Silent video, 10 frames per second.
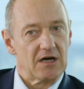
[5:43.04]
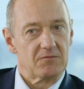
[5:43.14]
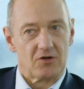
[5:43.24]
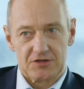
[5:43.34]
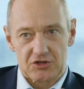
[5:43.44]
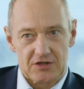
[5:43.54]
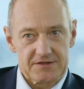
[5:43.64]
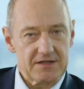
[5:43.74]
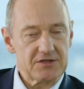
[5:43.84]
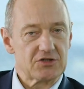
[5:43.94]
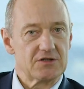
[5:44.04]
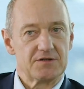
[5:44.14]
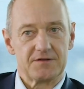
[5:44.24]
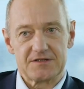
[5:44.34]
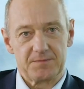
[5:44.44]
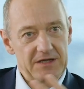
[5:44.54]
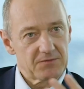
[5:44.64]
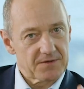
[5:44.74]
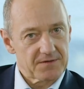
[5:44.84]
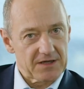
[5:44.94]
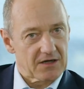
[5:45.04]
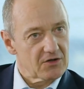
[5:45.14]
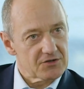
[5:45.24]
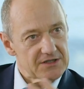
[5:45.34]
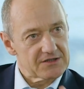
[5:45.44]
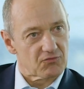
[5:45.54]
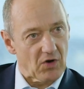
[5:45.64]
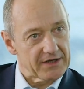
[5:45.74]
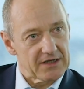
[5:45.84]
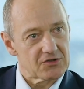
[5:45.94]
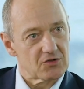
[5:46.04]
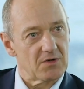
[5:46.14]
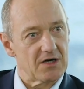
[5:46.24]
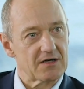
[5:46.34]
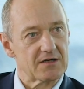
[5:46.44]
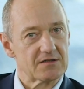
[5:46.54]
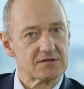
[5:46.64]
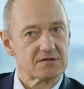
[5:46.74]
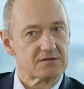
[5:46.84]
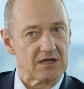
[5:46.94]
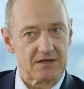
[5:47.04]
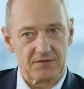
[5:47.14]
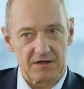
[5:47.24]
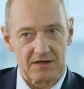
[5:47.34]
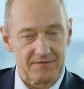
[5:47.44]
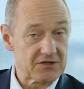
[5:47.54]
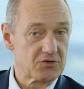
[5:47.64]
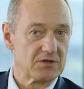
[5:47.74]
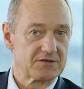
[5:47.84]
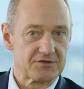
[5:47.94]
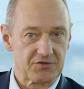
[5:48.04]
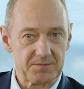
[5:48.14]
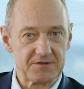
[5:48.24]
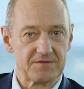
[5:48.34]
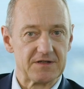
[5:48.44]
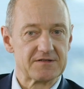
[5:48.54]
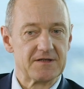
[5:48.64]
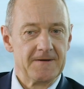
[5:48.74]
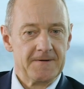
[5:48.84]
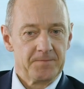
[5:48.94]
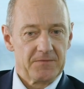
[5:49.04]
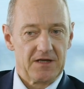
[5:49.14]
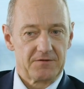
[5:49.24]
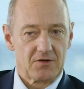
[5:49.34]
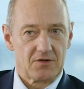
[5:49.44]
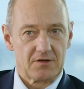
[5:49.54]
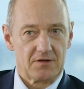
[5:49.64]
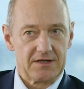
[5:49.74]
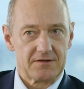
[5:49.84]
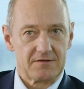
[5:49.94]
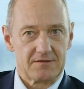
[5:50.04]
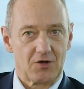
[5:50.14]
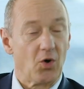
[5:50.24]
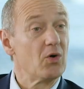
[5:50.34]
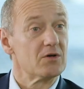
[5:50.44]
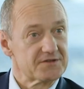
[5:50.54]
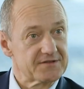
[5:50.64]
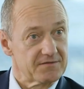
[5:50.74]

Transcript: on digitalization, the speed with technologies running into markets, and the eventual disruptiveness, it calls